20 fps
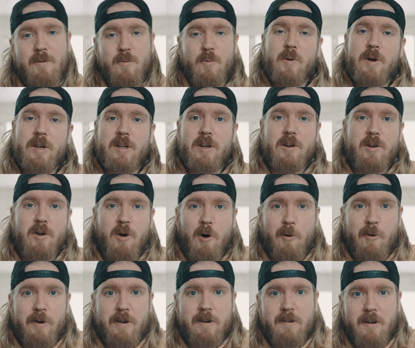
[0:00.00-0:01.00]
when you're
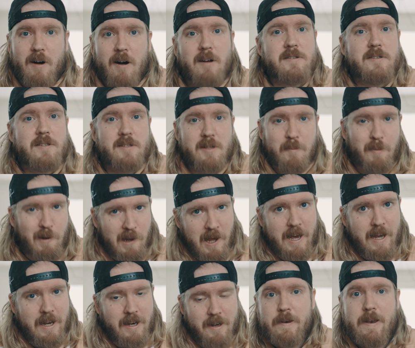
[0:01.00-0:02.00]
going onto the plane.